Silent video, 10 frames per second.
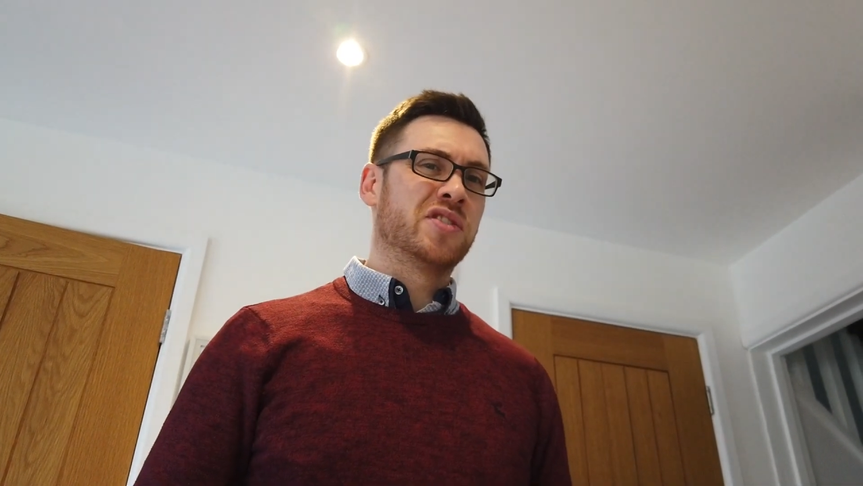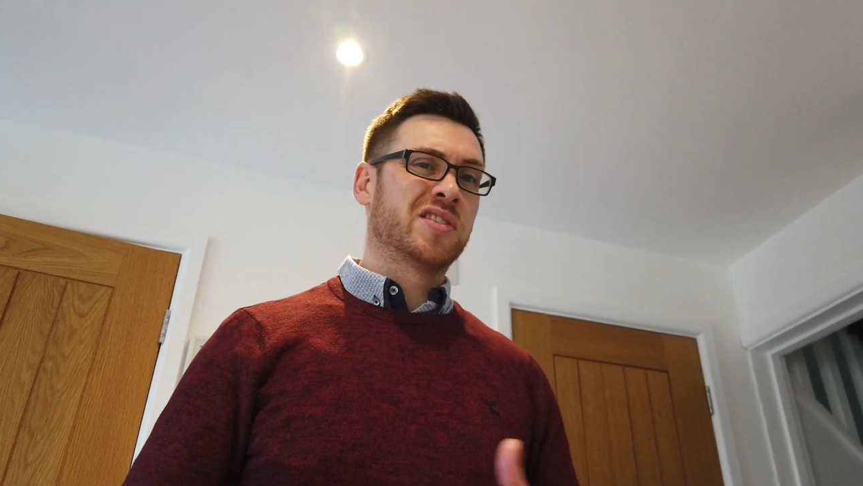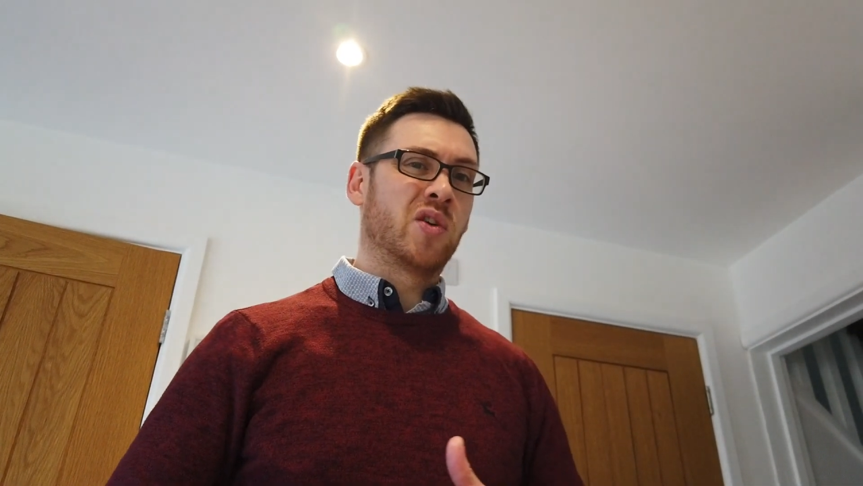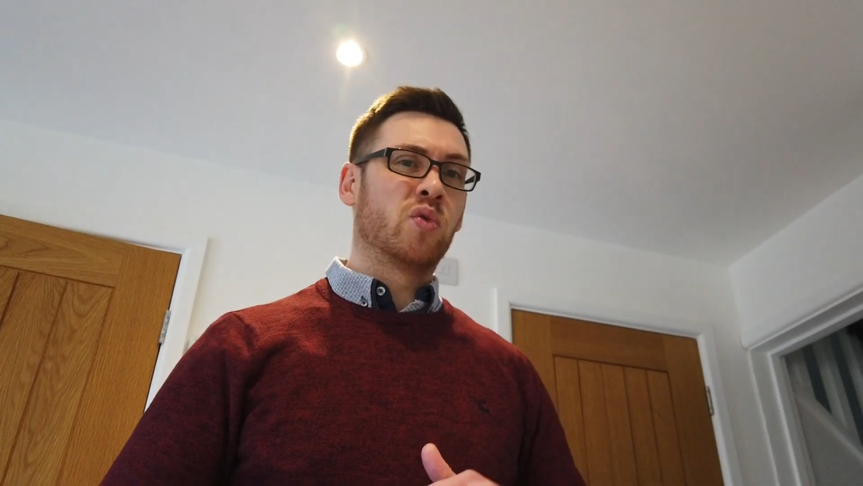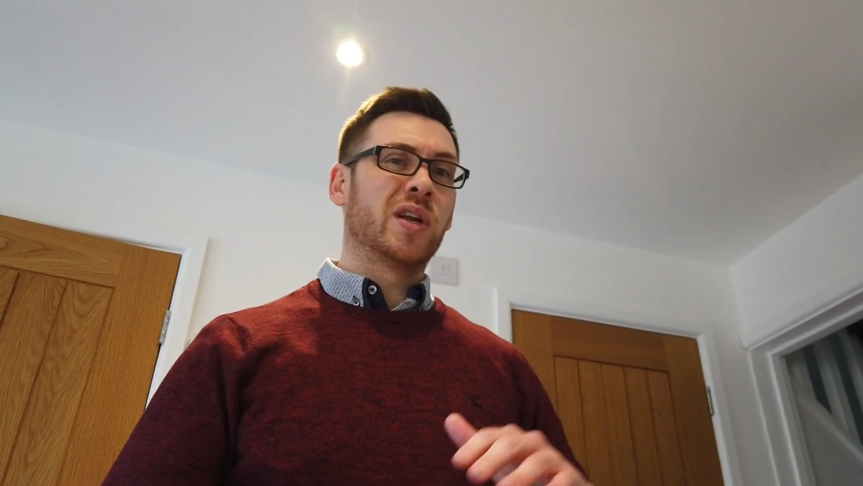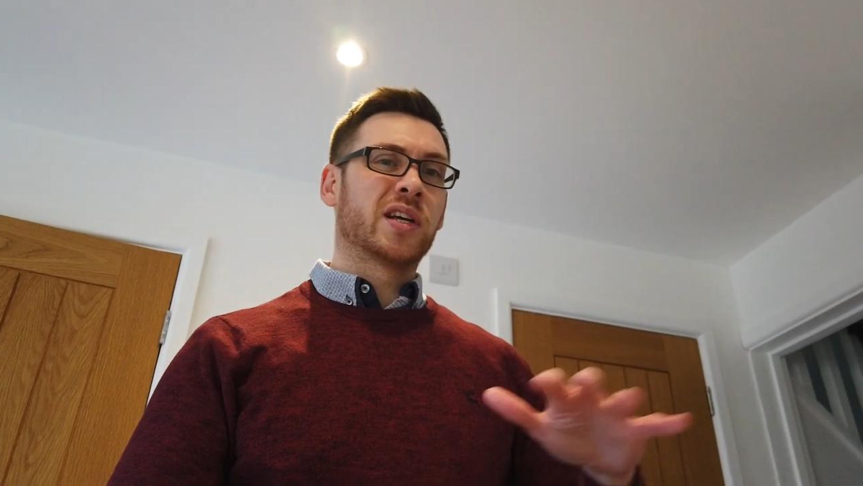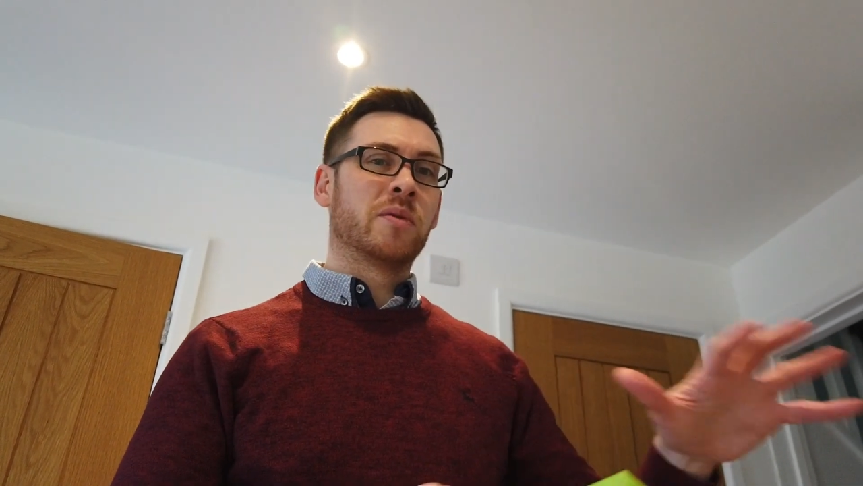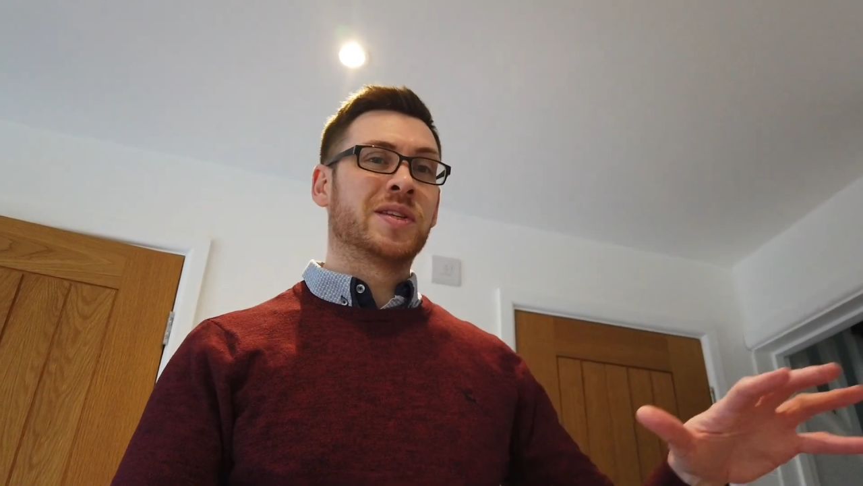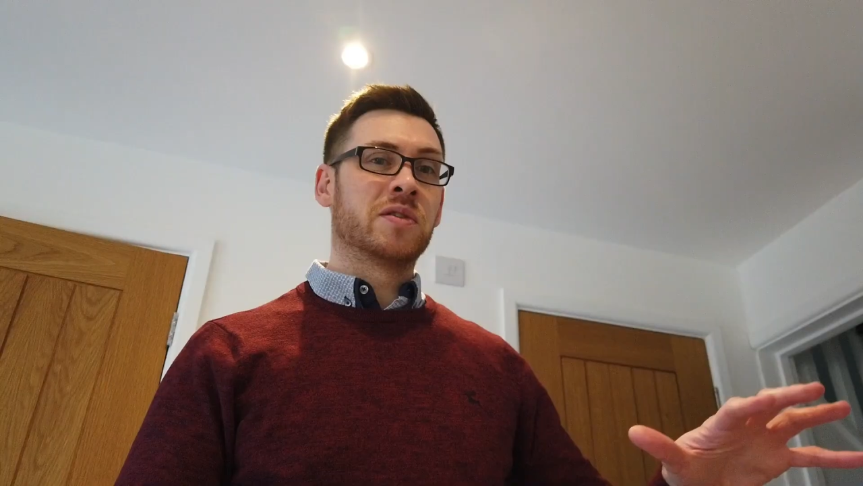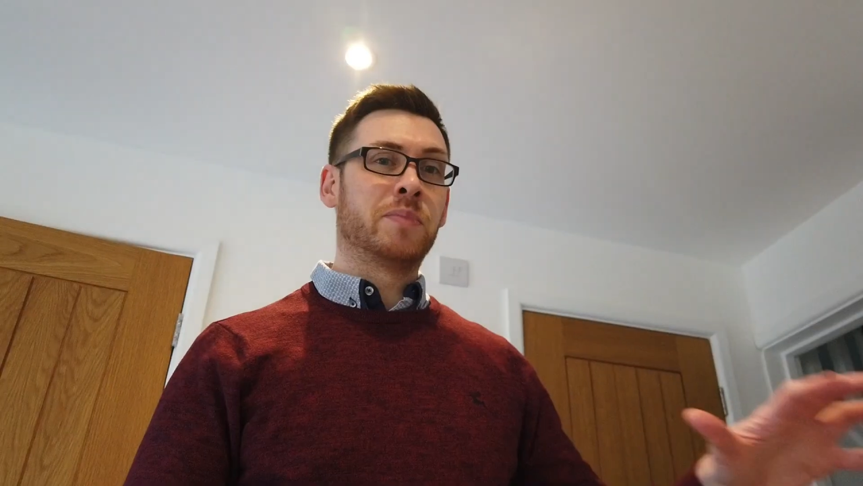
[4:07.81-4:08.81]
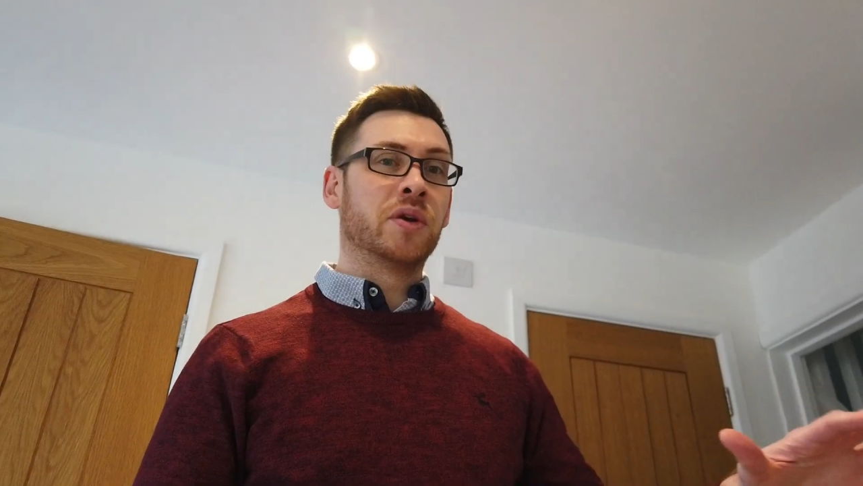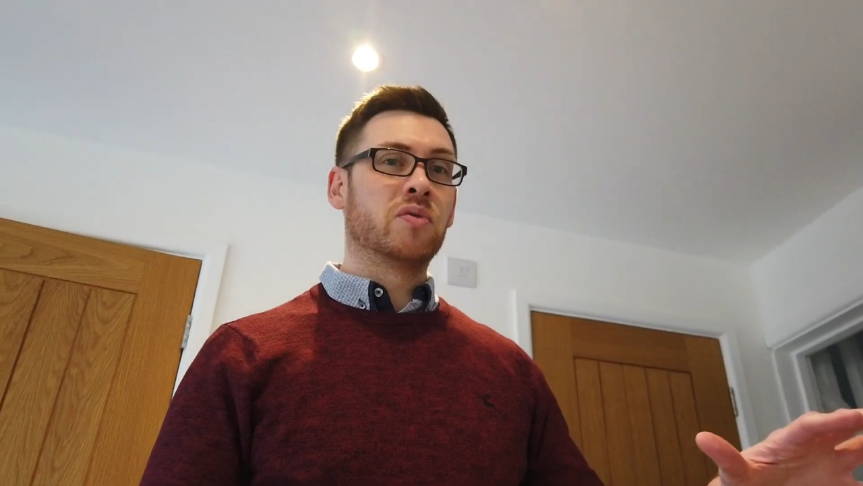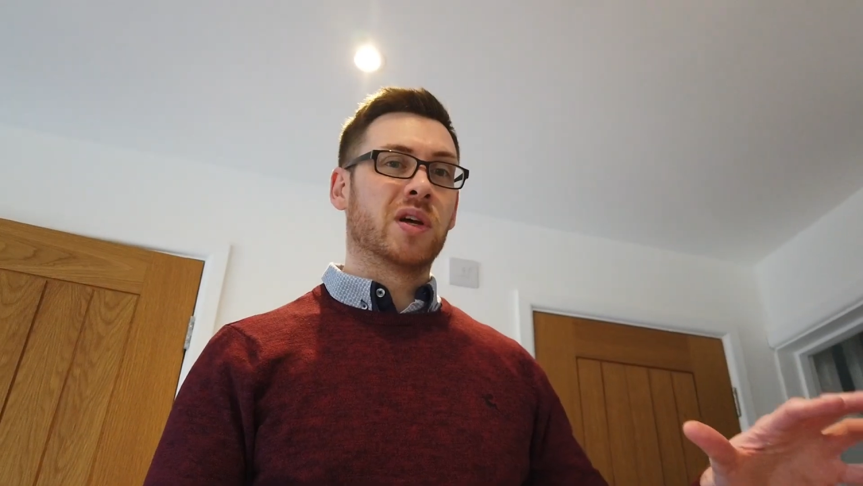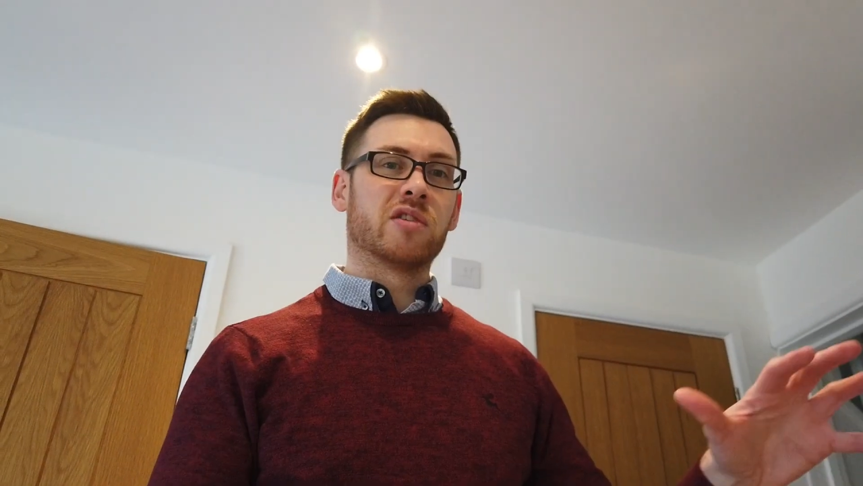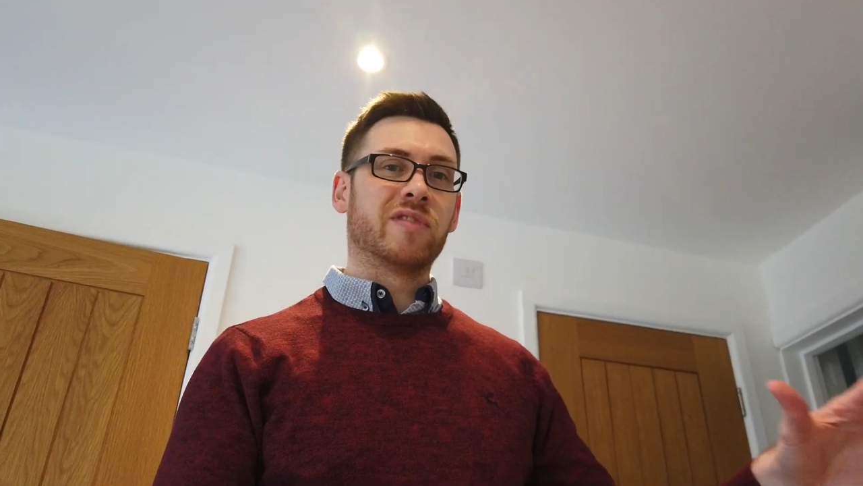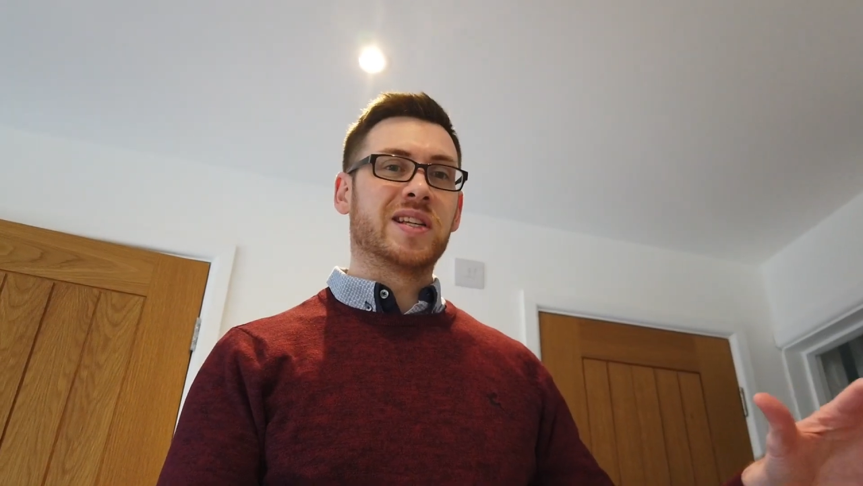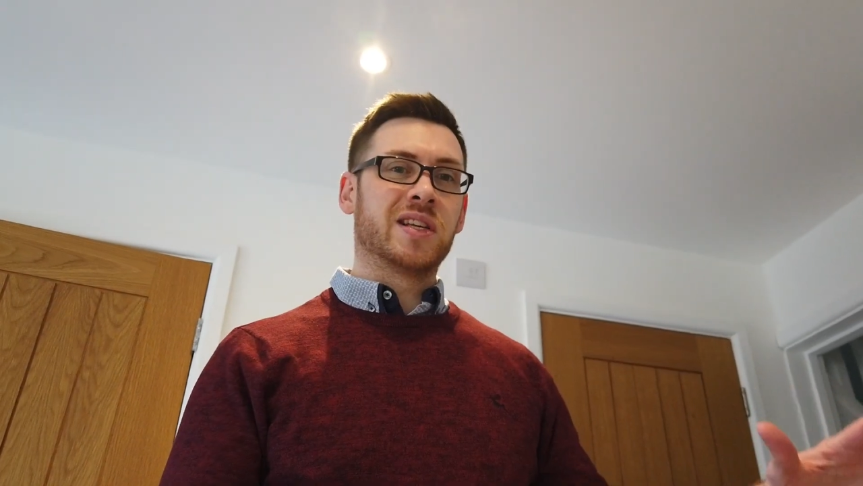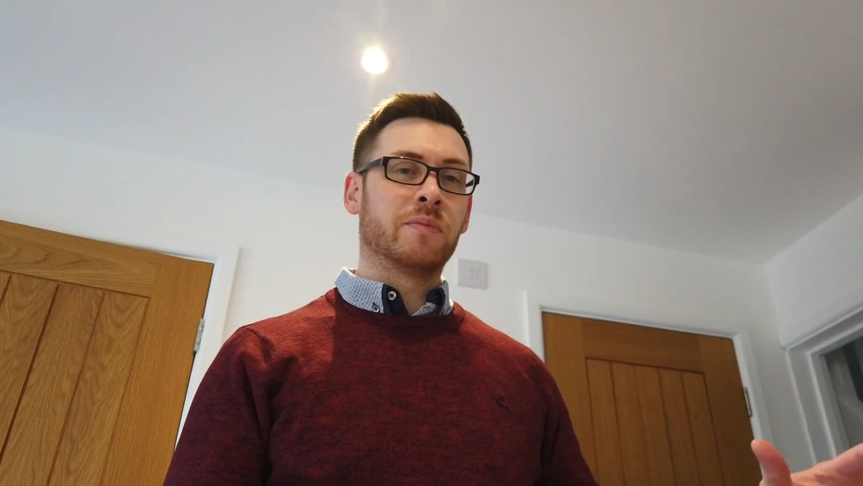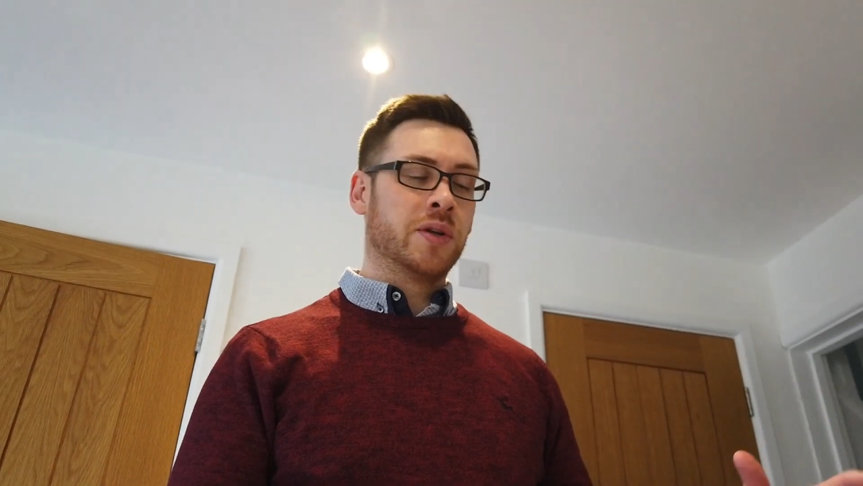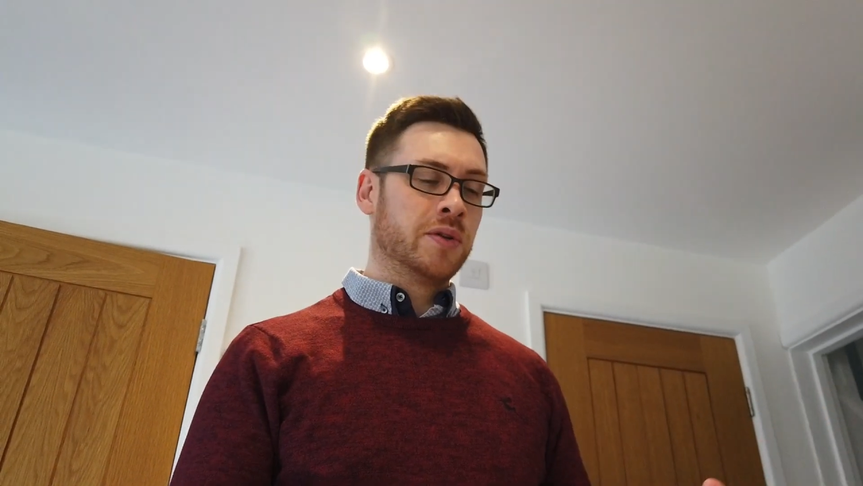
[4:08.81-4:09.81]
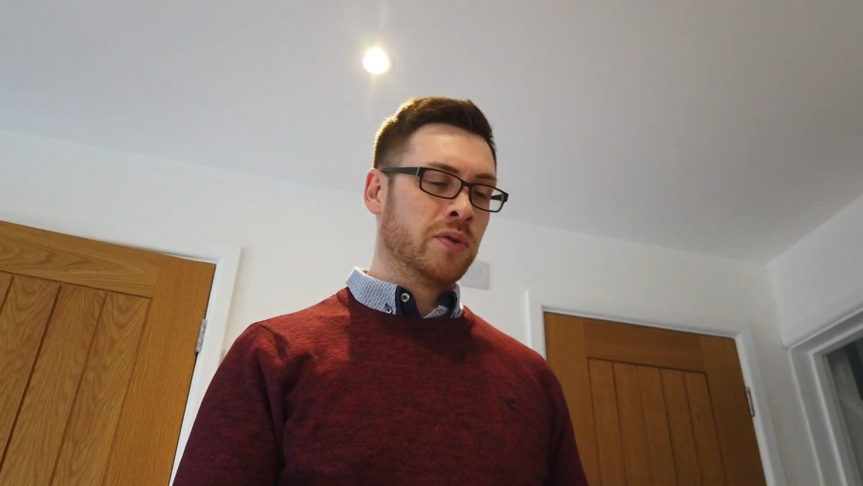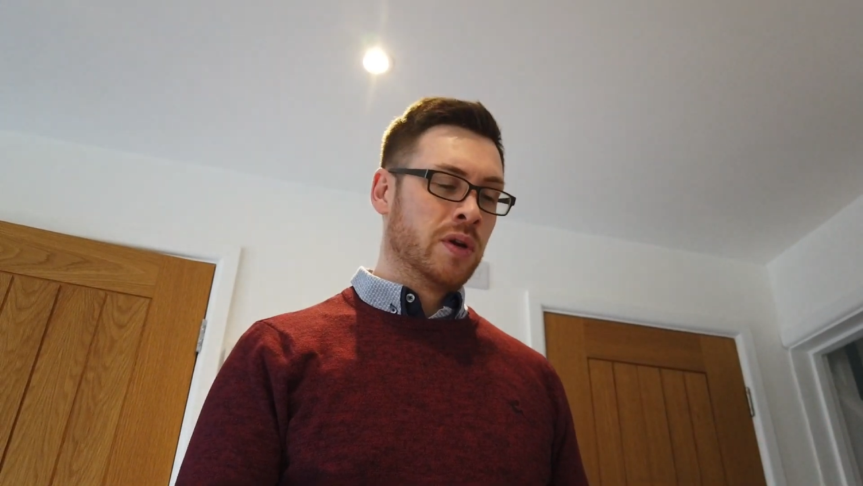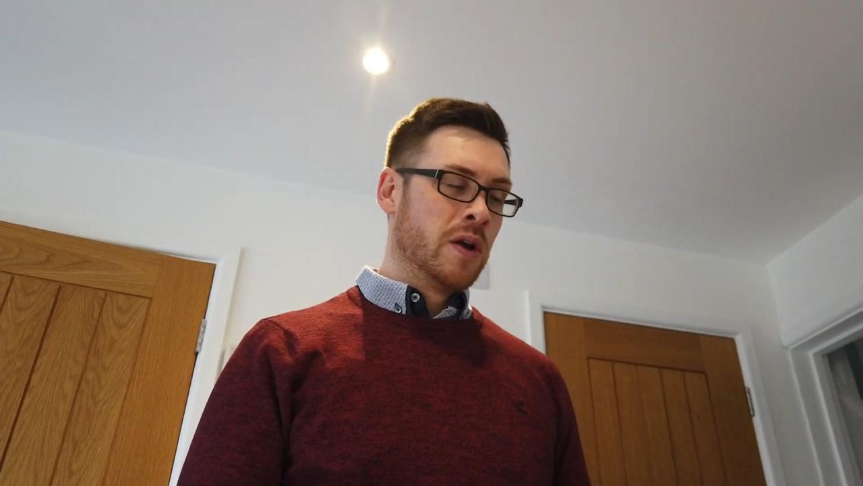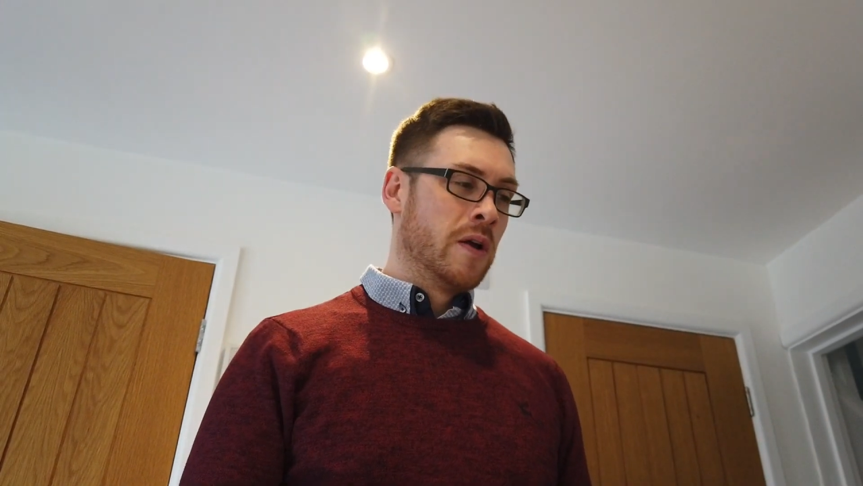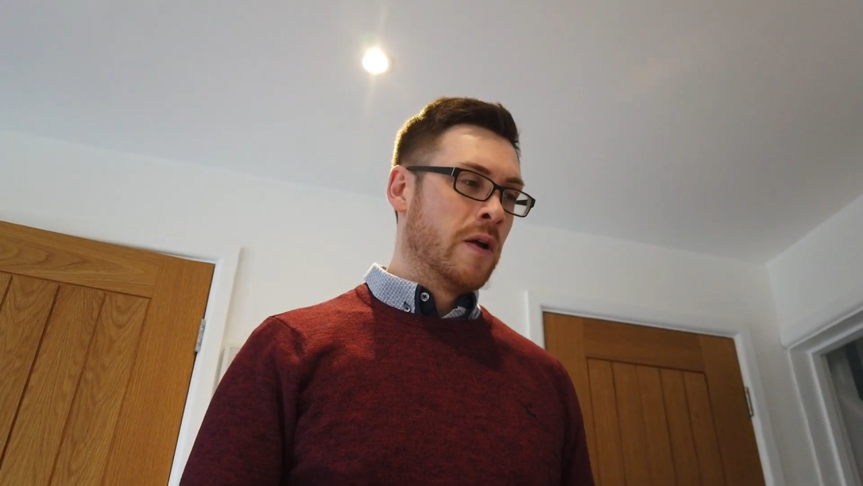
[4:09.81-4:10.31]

just sold like them as a bundle, like a racing bundle.